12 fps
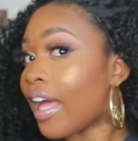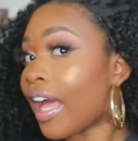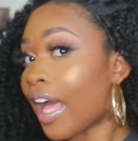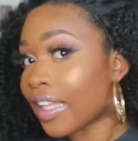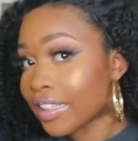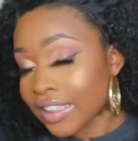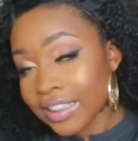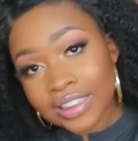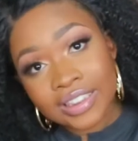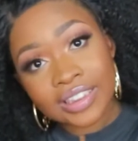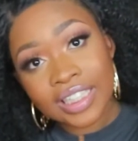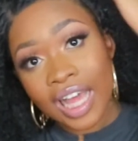at this
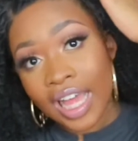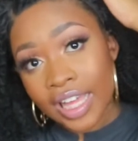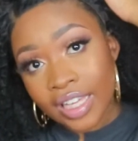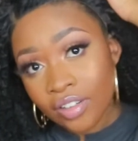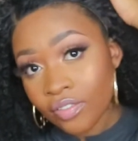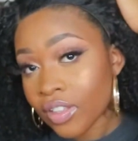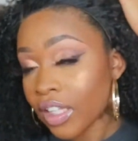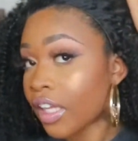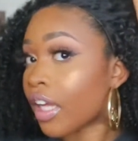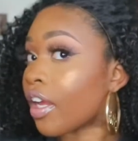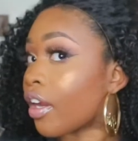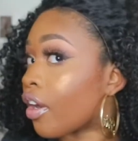side of the
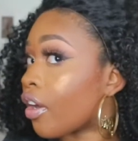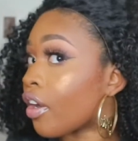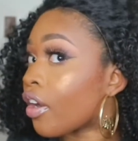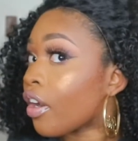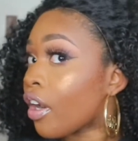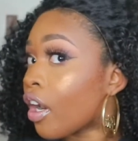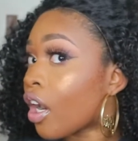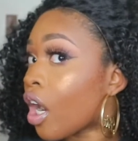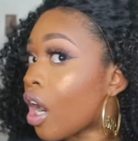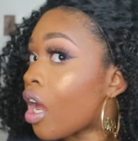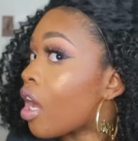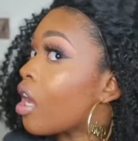hair,
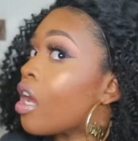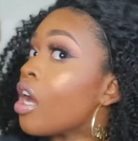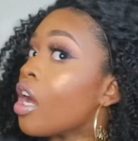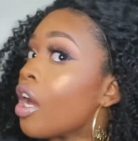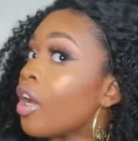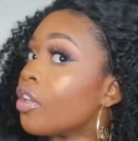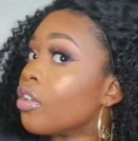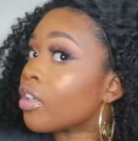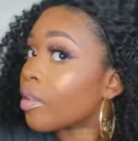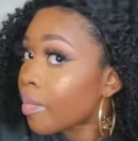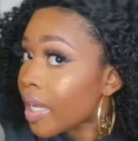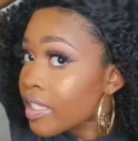you
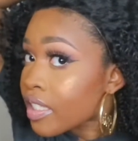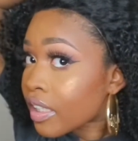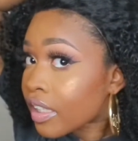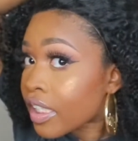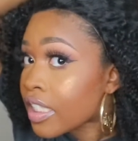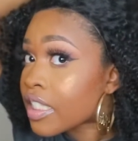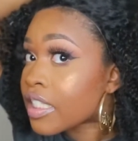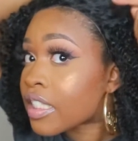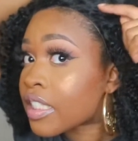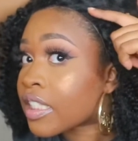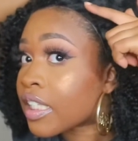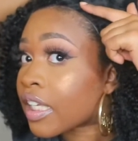can basically
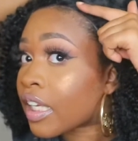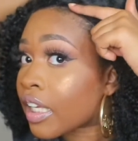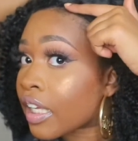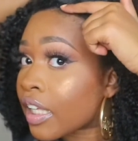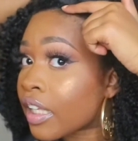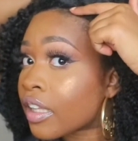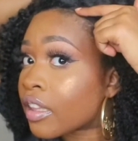see